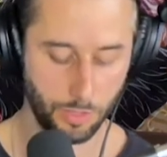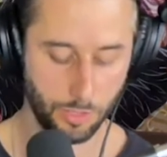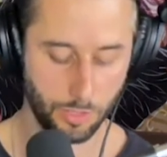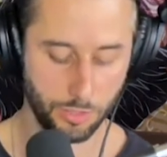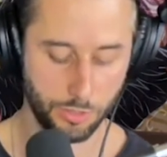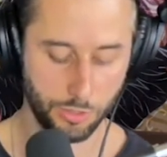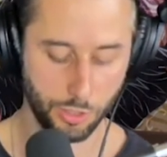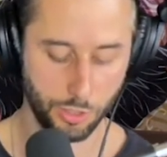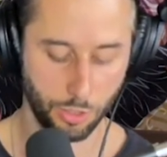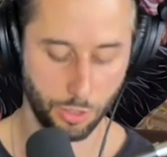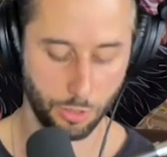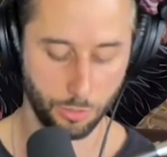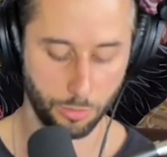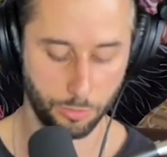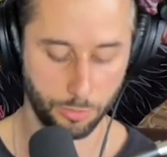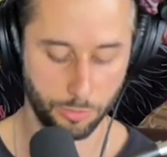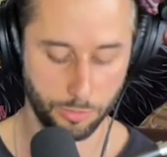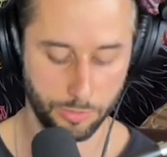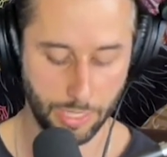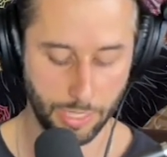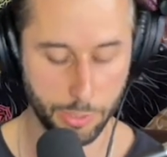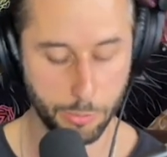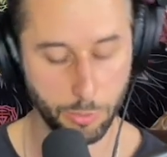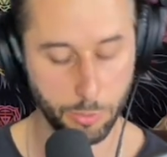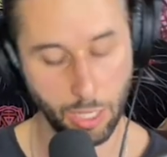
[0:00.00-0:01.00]
So
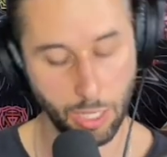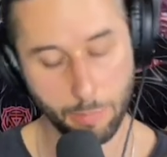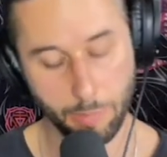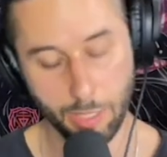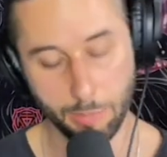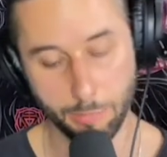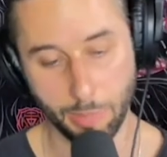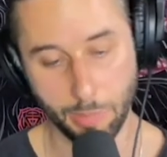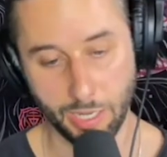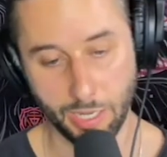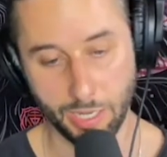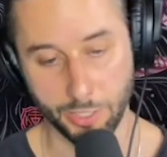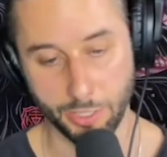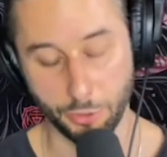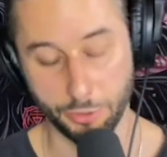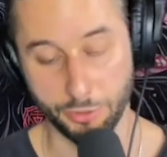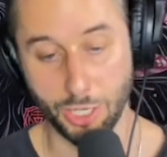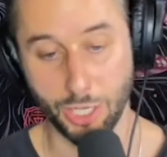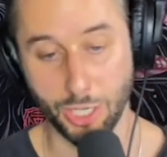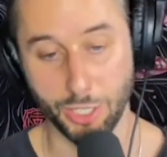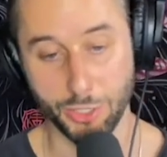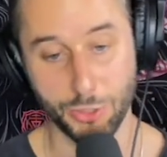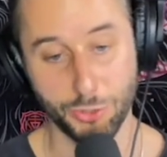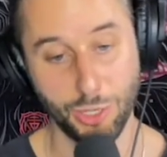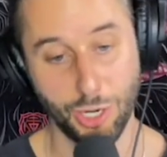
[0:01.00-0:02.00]
that's what I mean by your
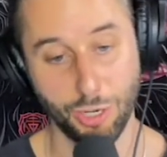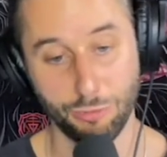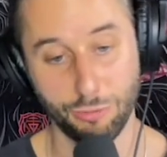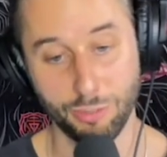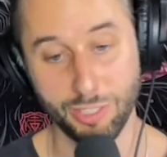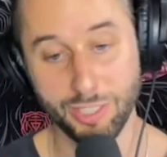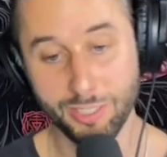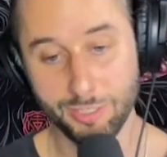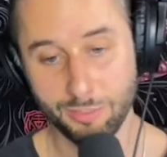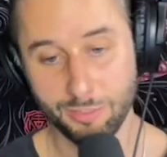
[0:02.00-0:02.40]
thoughts are not real.